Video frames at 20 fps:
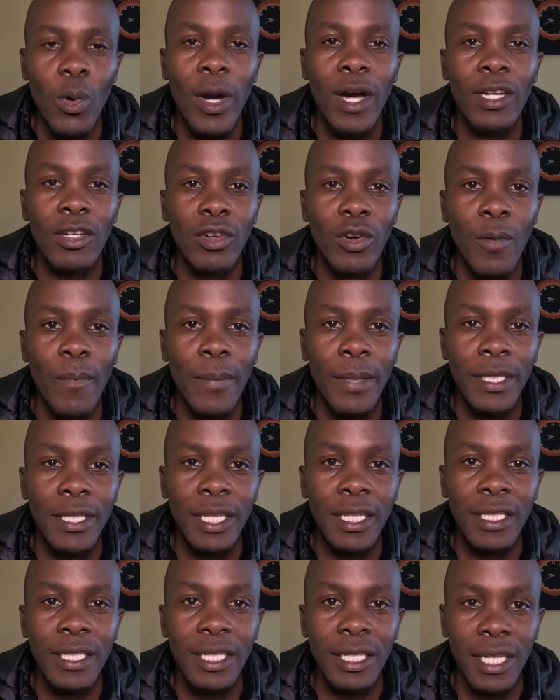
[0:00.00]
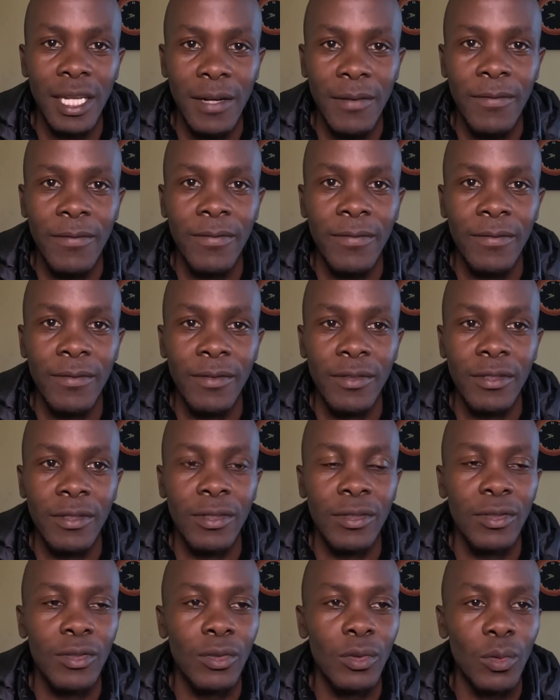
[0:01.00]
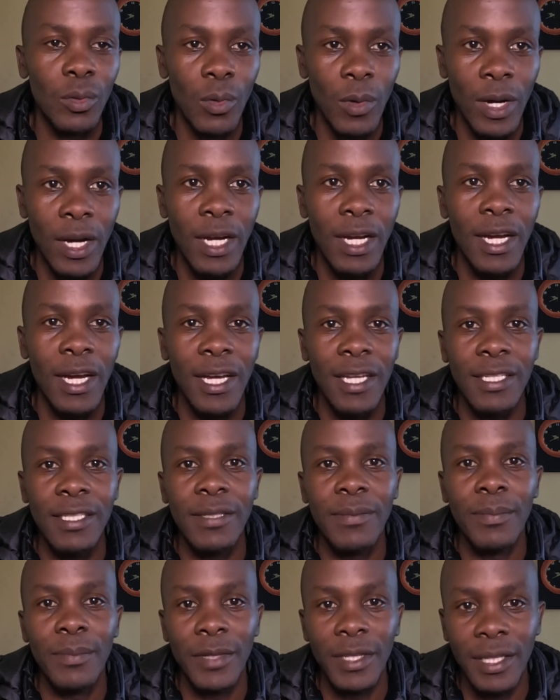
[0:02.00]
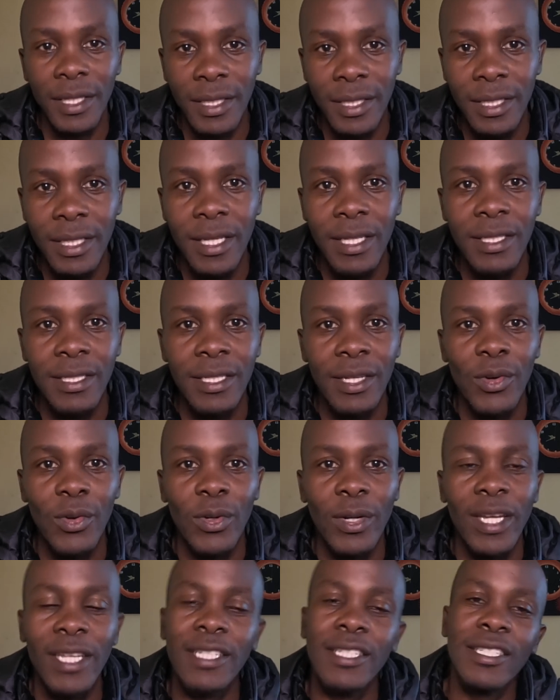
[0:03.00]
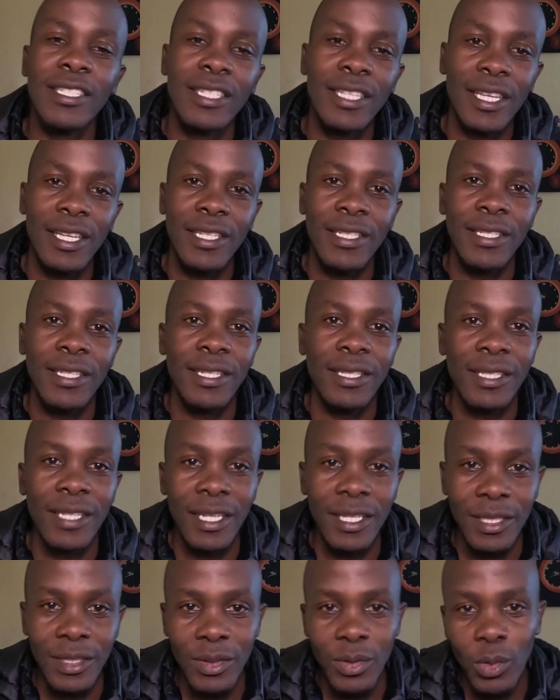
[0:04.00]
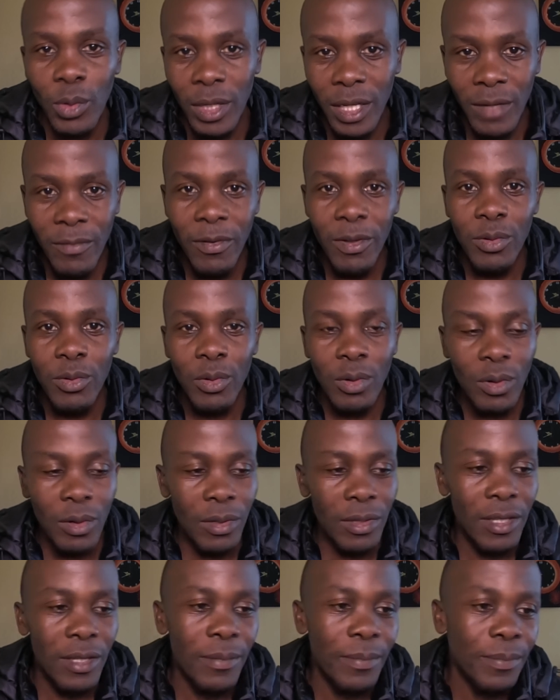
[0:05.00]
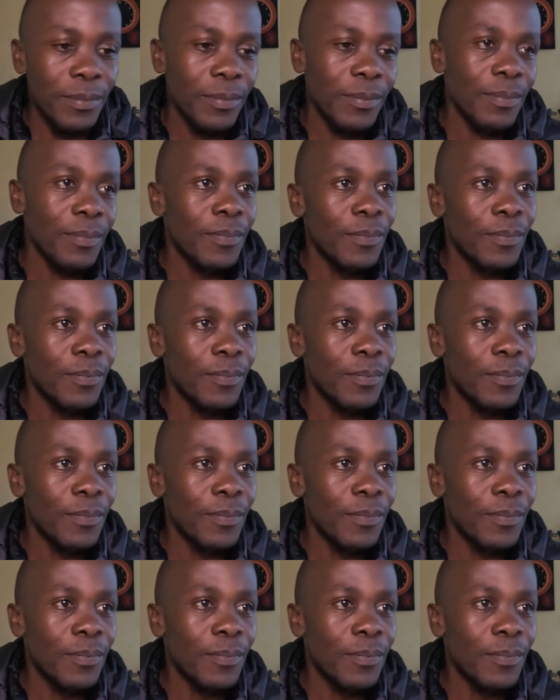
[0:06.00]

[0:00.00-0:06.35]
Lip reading: who are competent enough to work as ministers or as CSS, as whatever you call them.